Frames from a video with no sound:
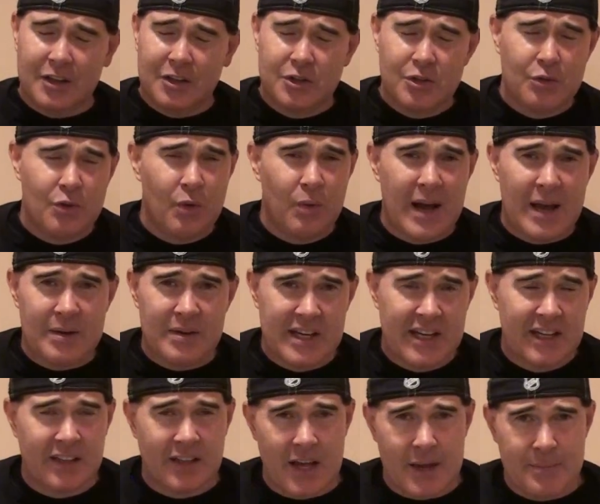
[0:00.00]
do away with
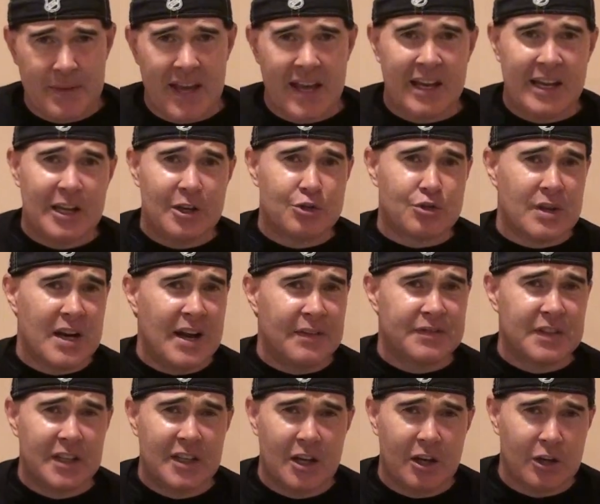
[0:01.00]
Eli Manning,
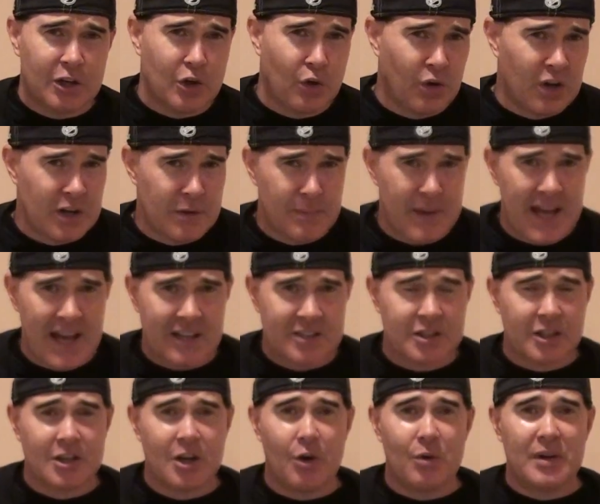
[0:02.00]
draft a young quarterback
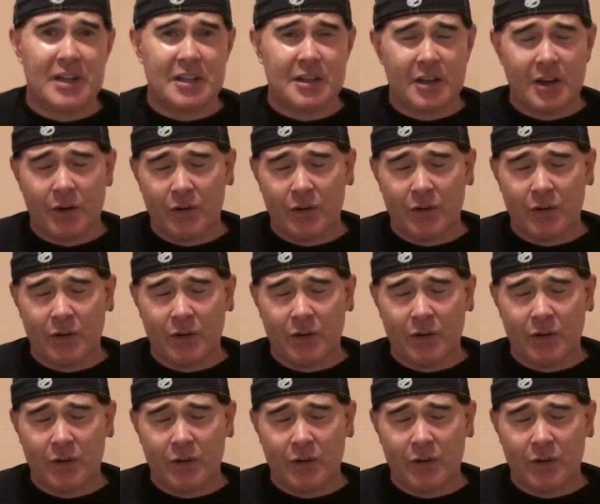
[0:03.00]
to go with, you